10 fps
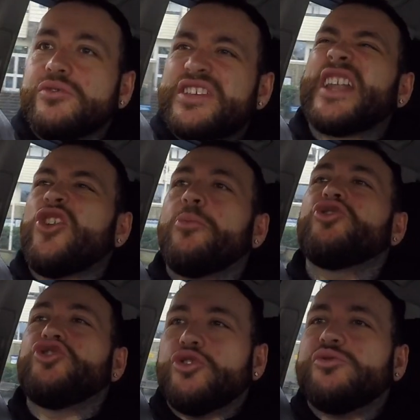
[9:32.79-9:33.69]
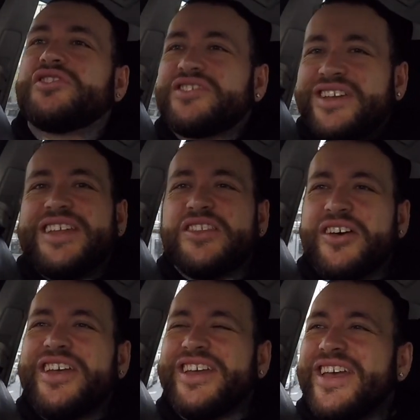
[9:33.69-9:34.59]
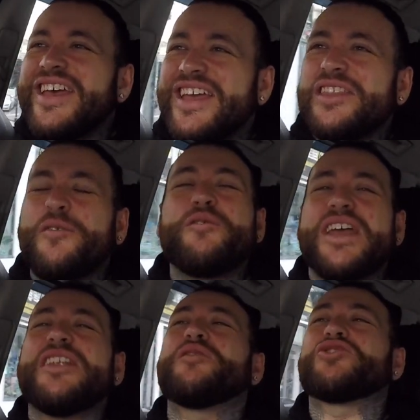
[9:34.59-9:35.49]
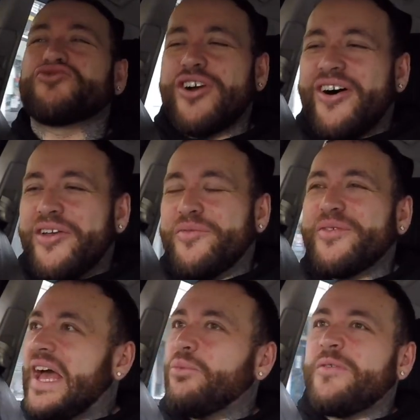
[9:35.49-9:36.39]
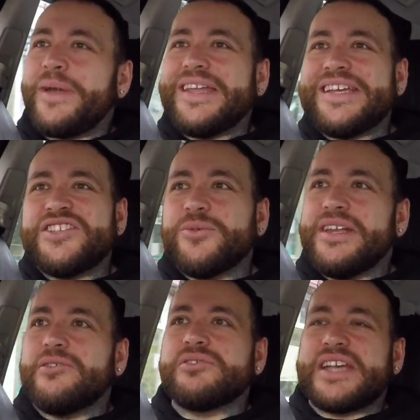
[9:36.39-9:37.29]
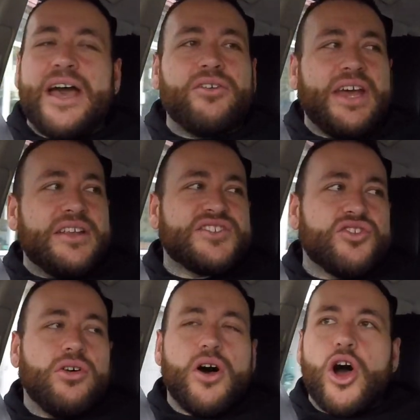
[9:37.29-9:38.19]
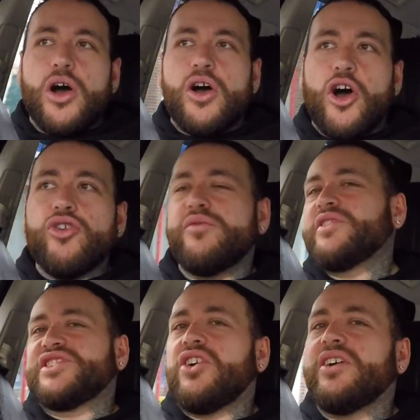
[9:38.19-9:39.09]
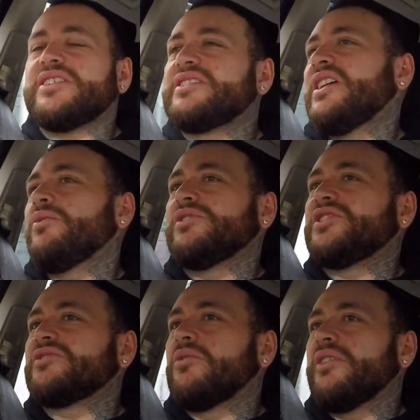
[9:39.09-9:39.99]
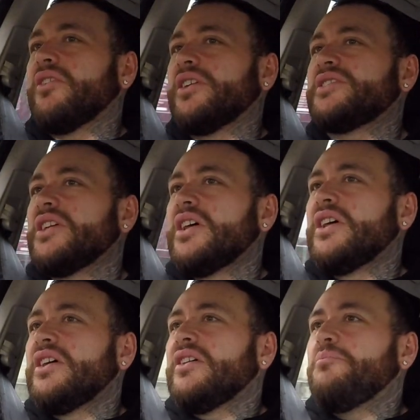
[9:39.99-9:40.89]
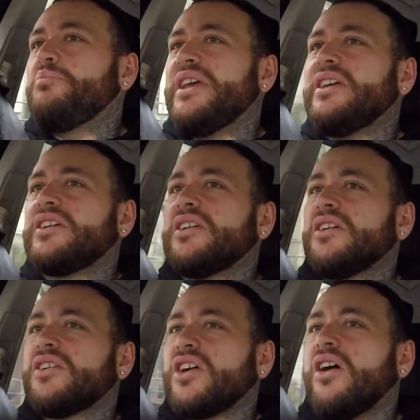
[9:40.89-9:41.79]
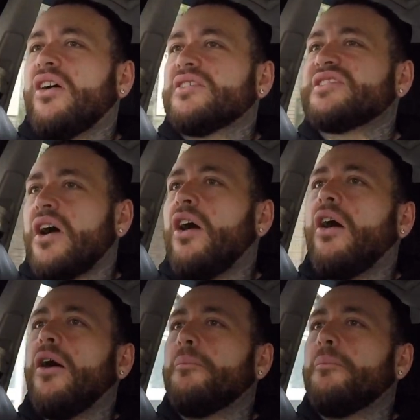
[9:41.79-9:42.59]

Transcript: had a lot more use in the feel of the drive. And we've made it into a little town, and it's not oversized here, which is quite nice. Big cars are